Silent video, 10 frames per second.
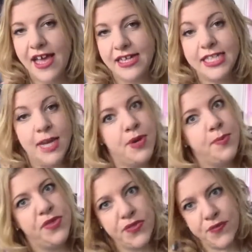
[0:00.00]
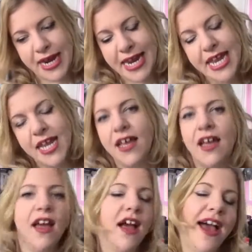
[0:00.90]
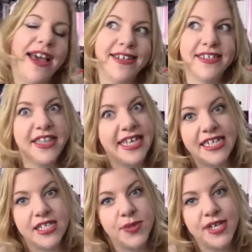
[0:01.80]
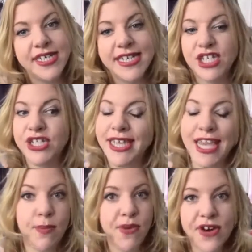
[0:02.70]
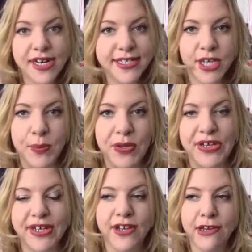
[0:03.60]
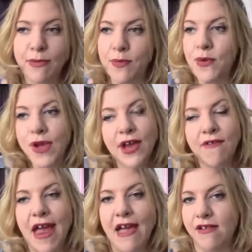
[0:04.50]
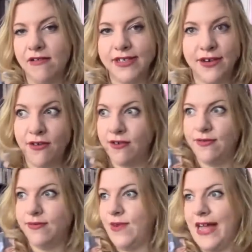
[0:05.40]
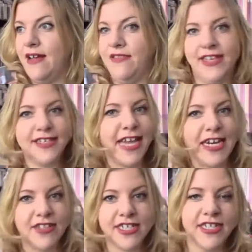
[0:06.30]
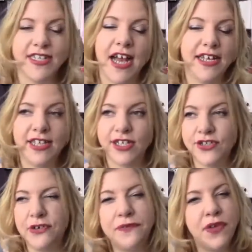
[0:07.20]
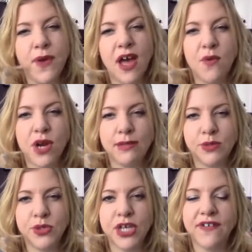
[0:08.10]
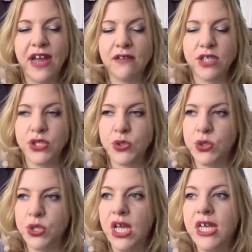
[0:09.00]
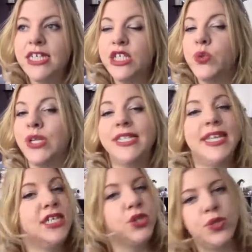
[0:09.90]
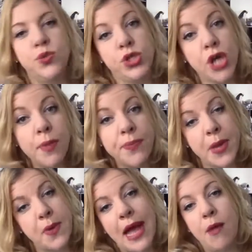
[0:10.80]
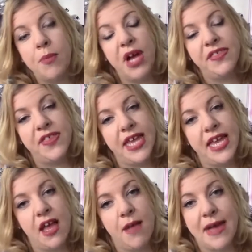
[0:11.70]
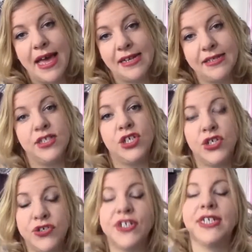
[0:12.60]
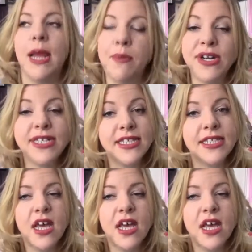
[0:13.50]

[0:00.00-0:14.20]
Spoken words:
Tip number 3, and it's another easy one, it's just keep your eyes open. You could be walking around and oh wow, there's a character. I saw a few out when I was walking around. I saw Tweedledee and Tweedledum. They were out by the Alice's Curious Labyrinth.